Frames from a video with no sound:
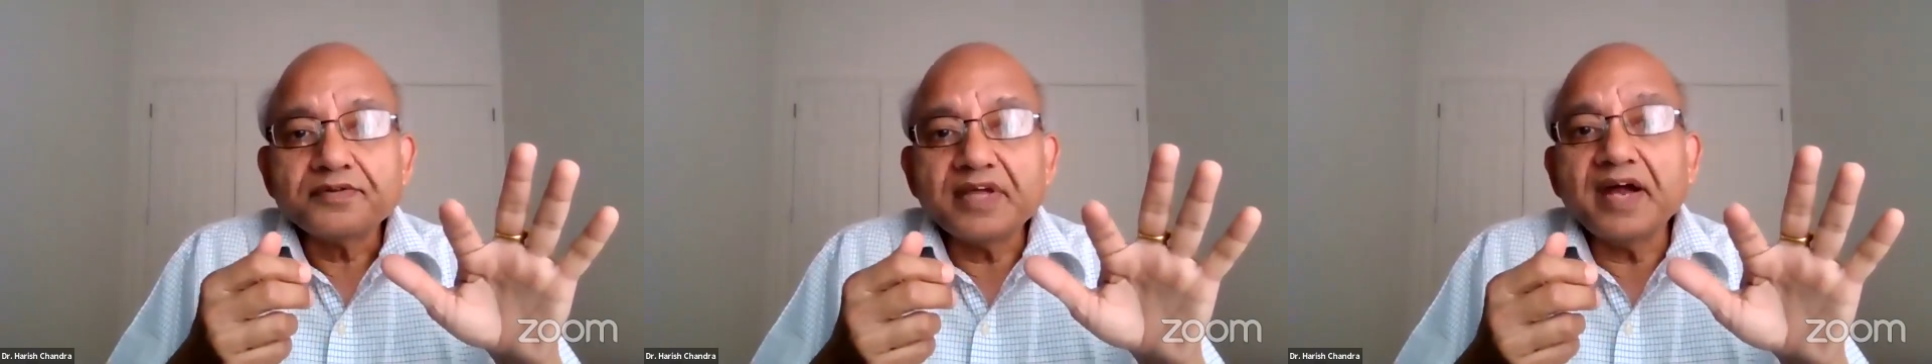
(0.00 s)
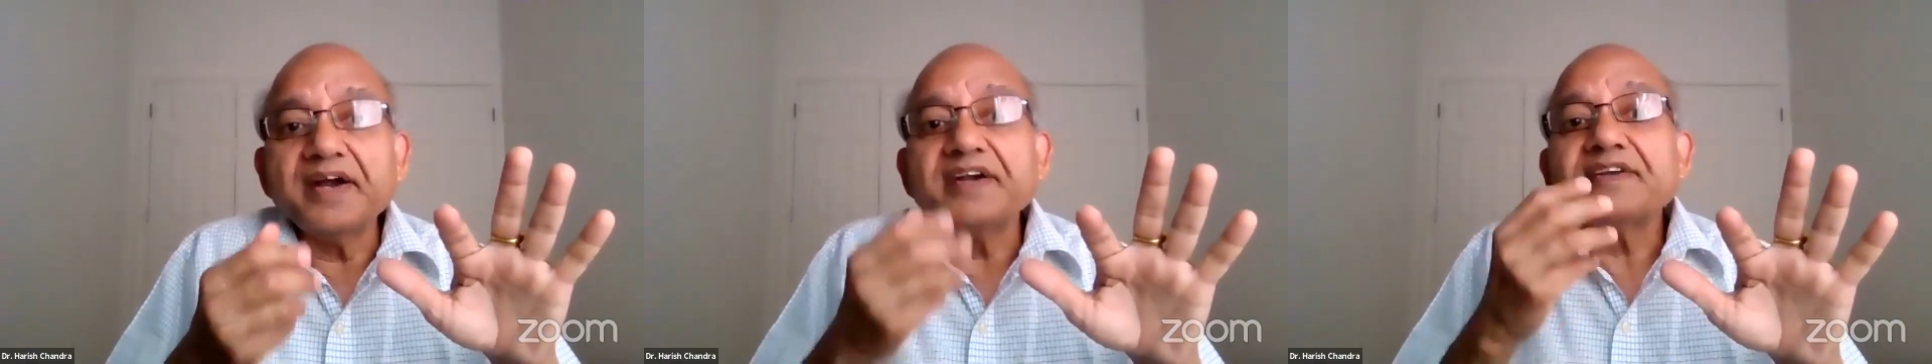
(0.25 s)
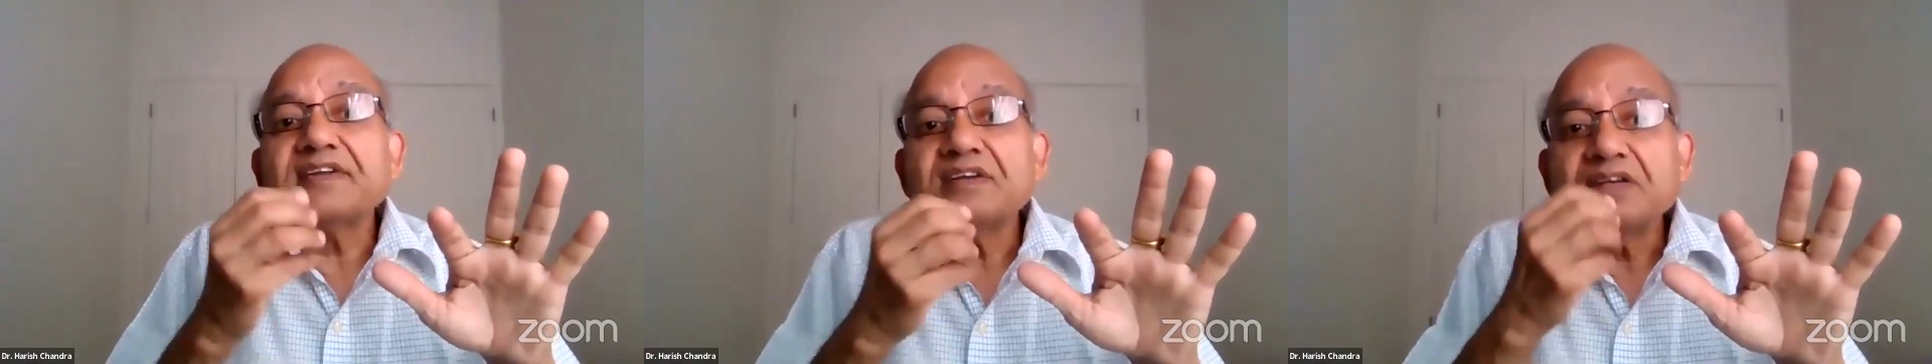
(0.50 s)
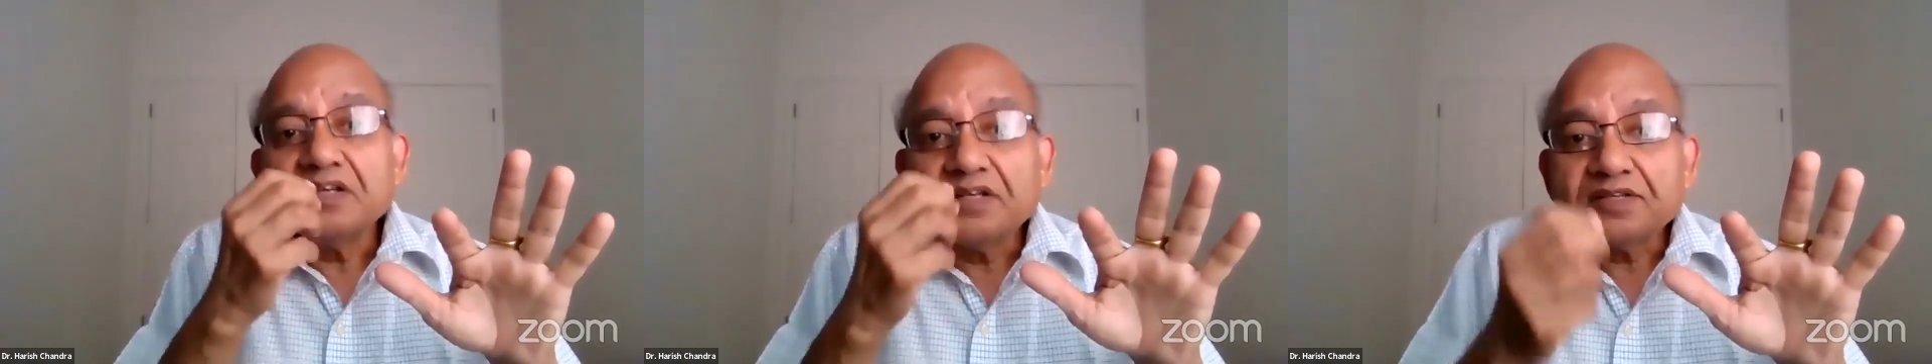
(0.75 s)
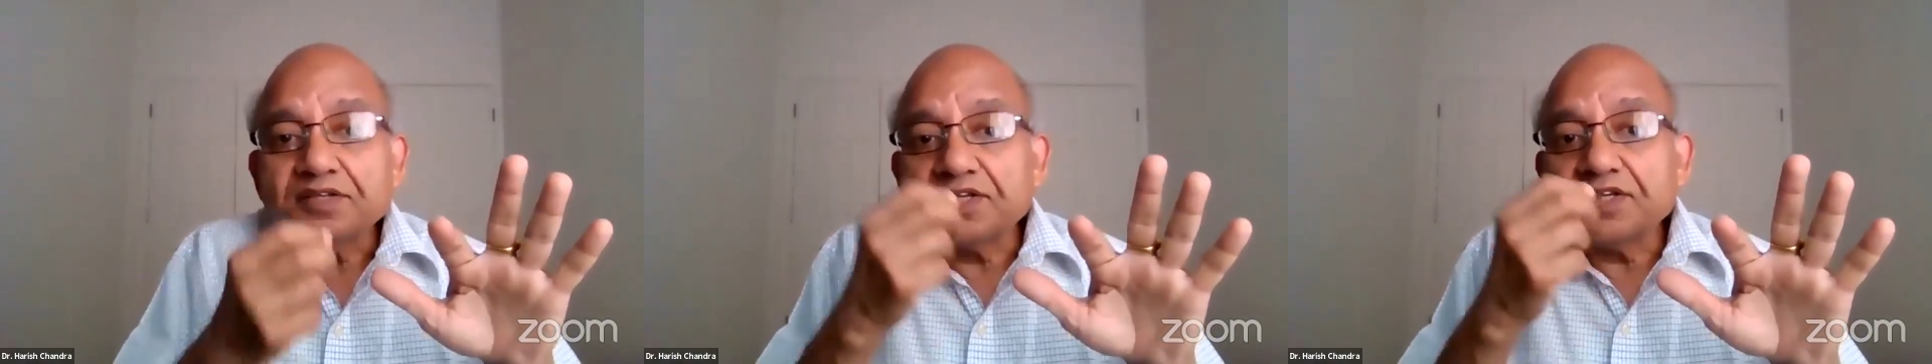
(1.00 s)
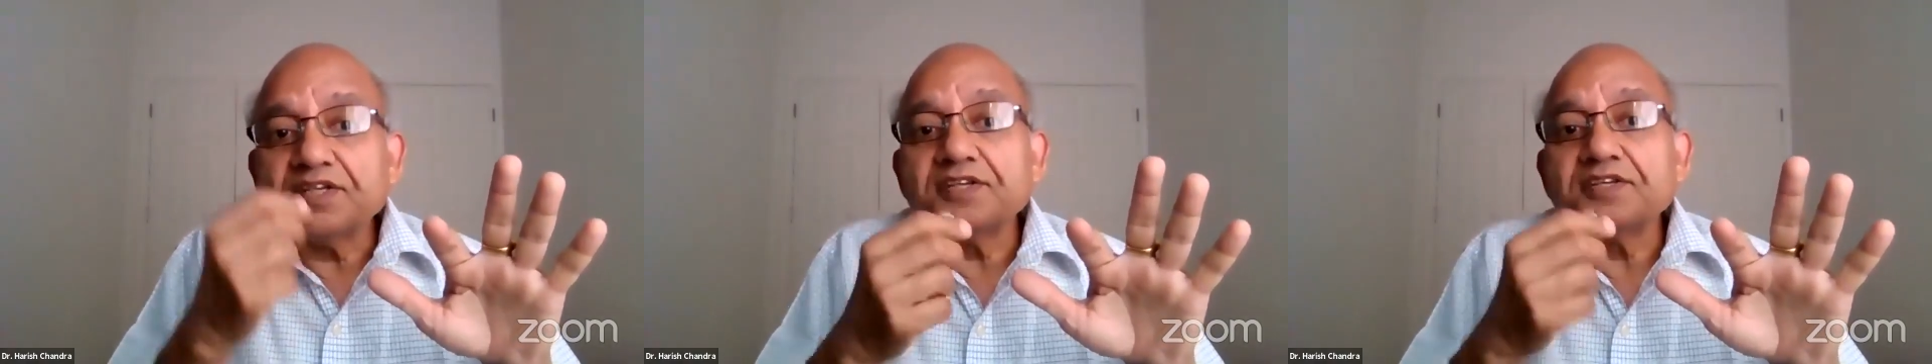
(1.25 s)
that
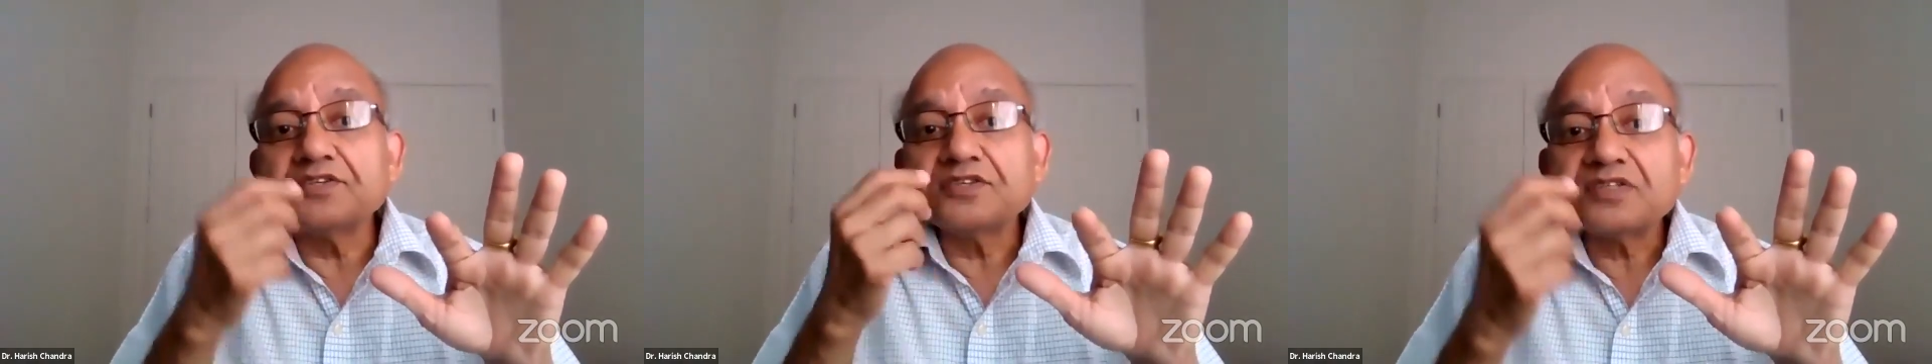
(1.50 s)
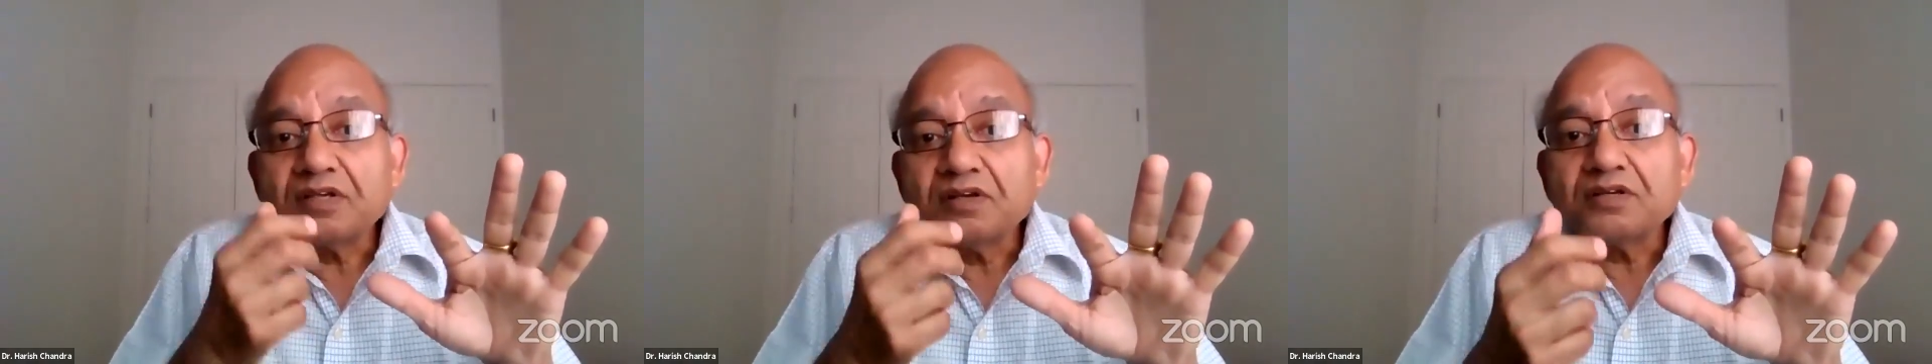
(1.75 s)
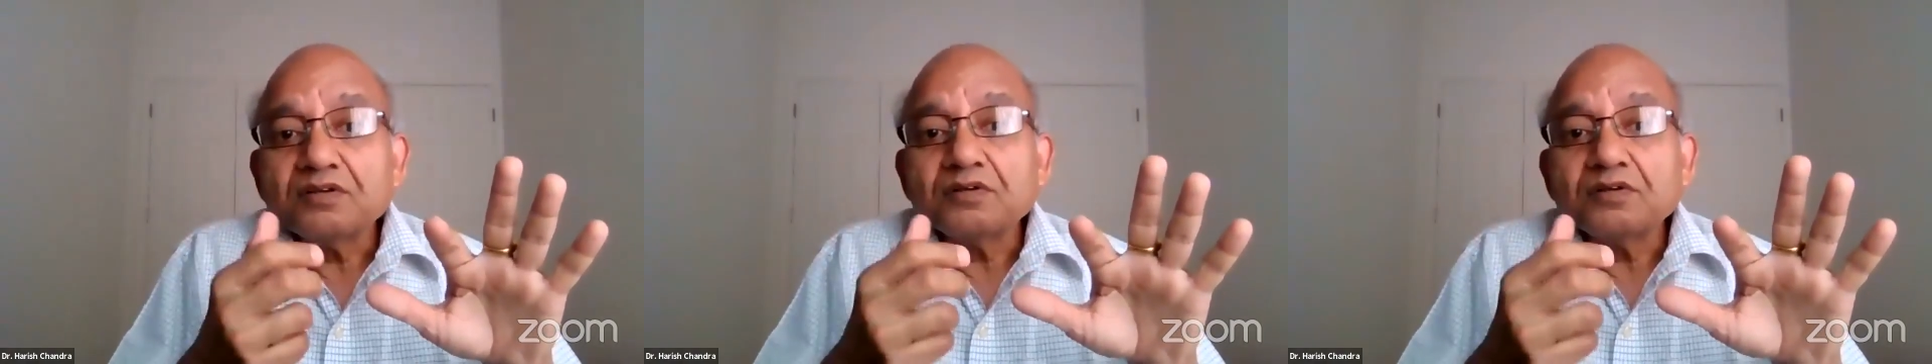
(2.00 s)
these